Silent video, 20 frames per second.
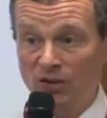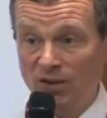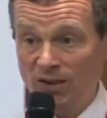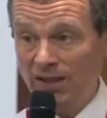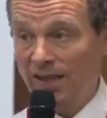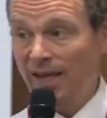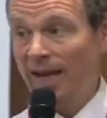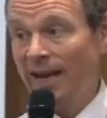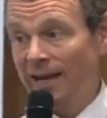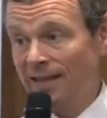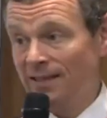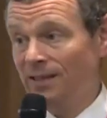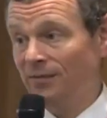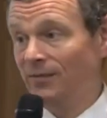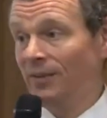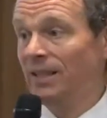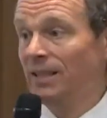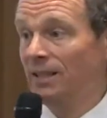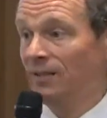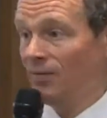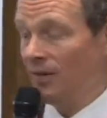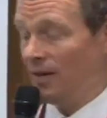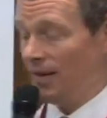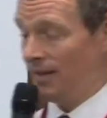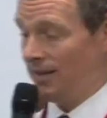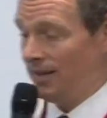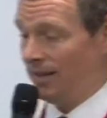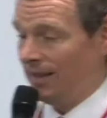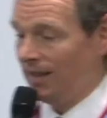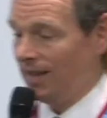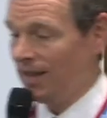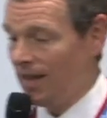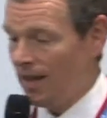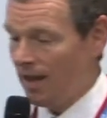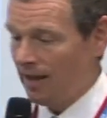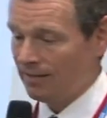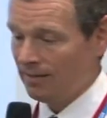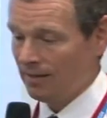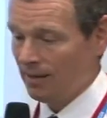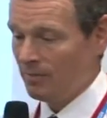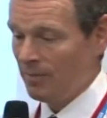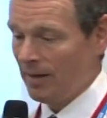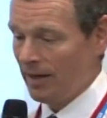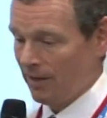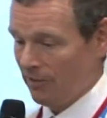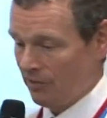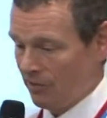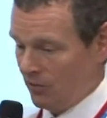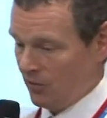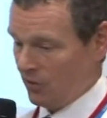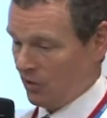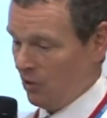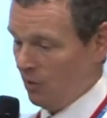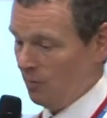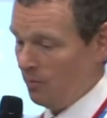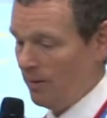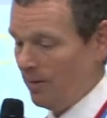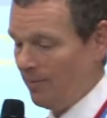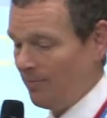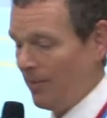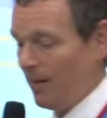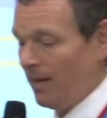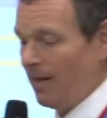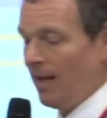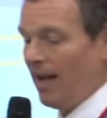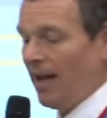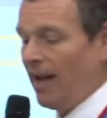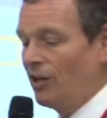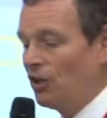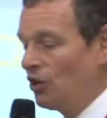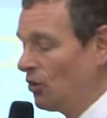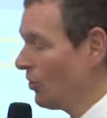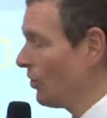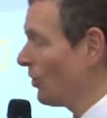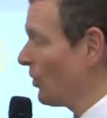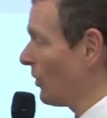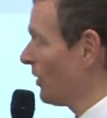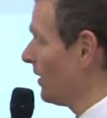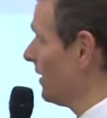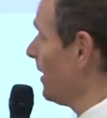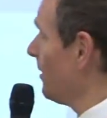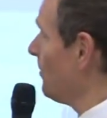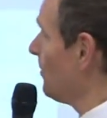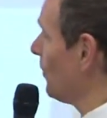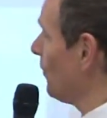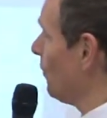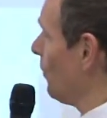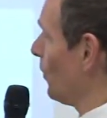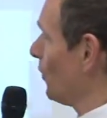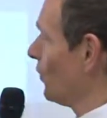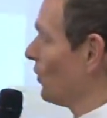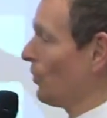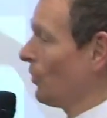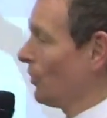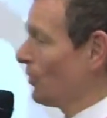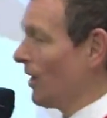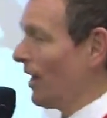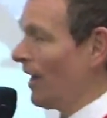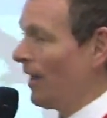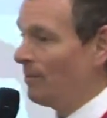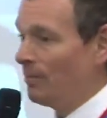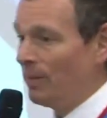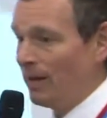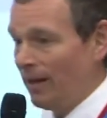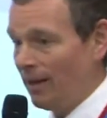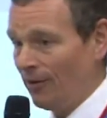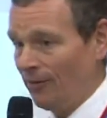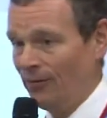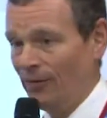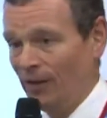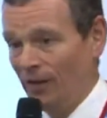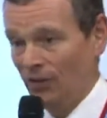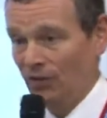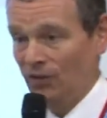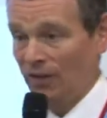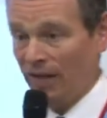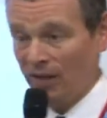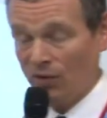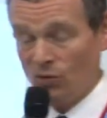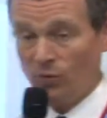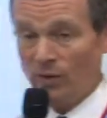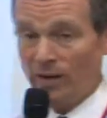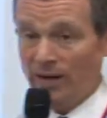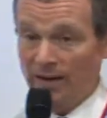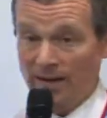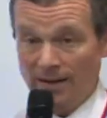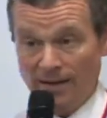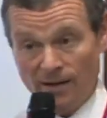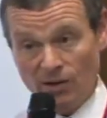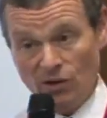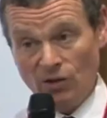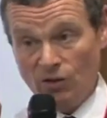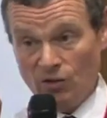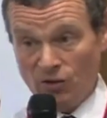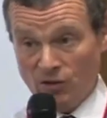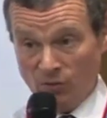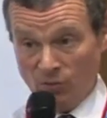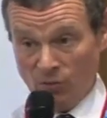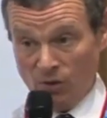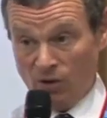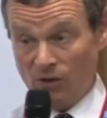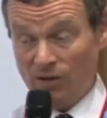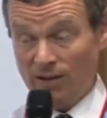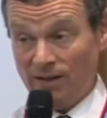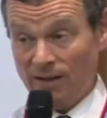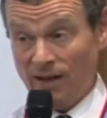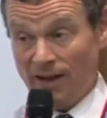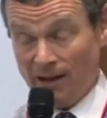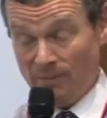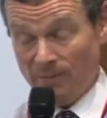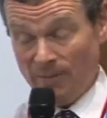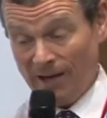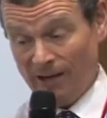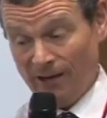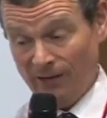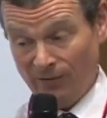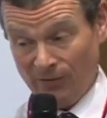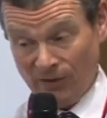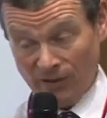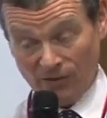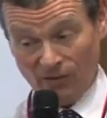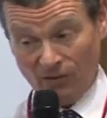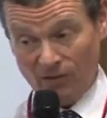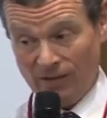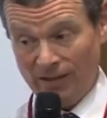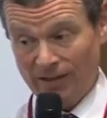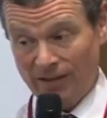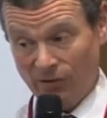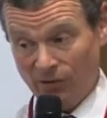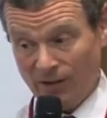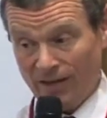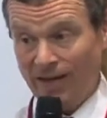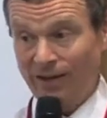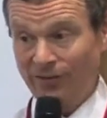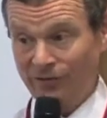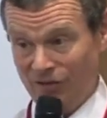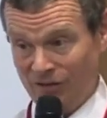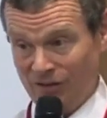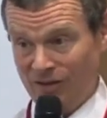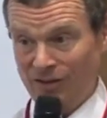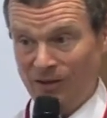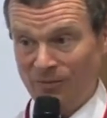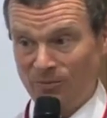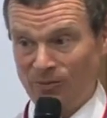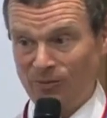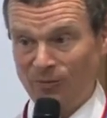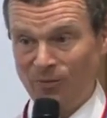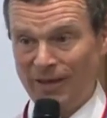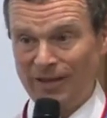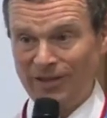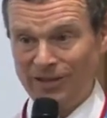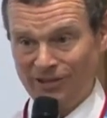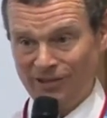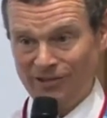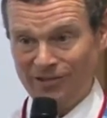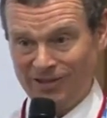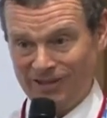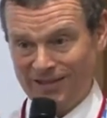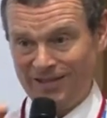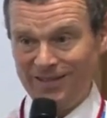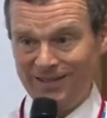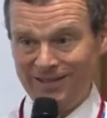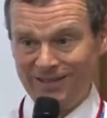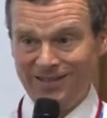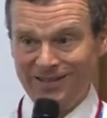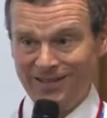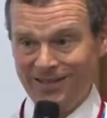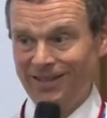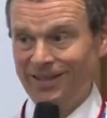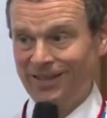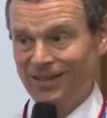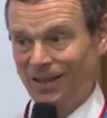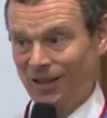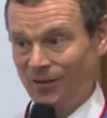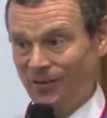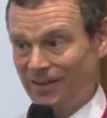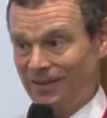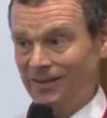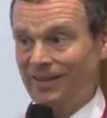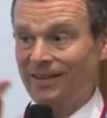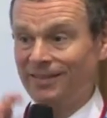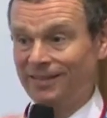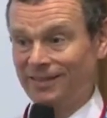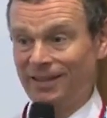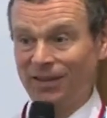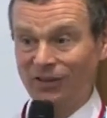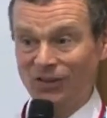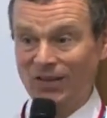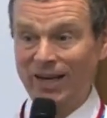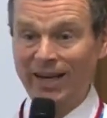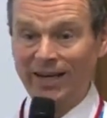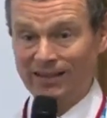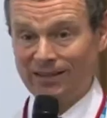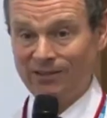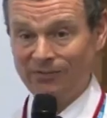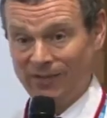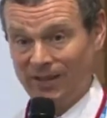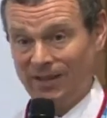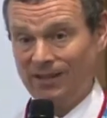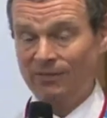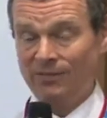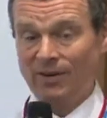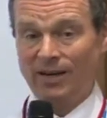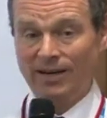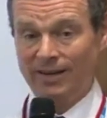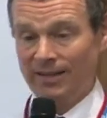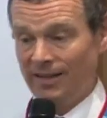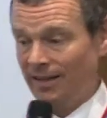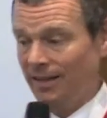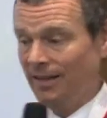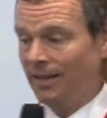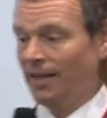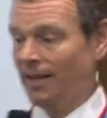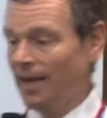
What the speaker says: see actively dividing under the microscope. And you look on a number of what's called high-powered fields. So that's where Newton will look at a high-powered field and he'll count the number of mitoses. In other words, that cell's actively dividing